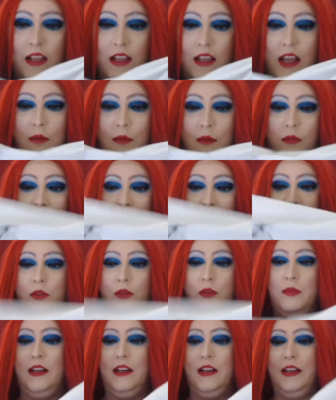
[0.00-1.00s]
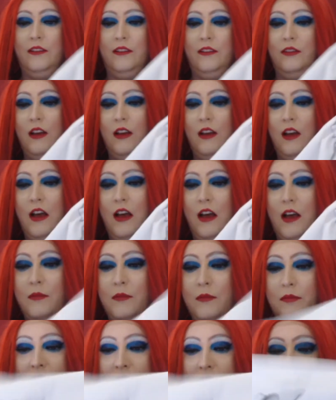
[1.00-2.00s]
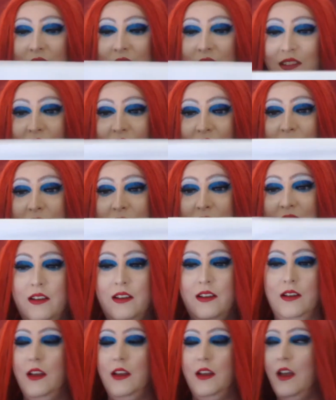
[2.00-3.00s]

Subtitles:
camera, would you believe, because it's that big.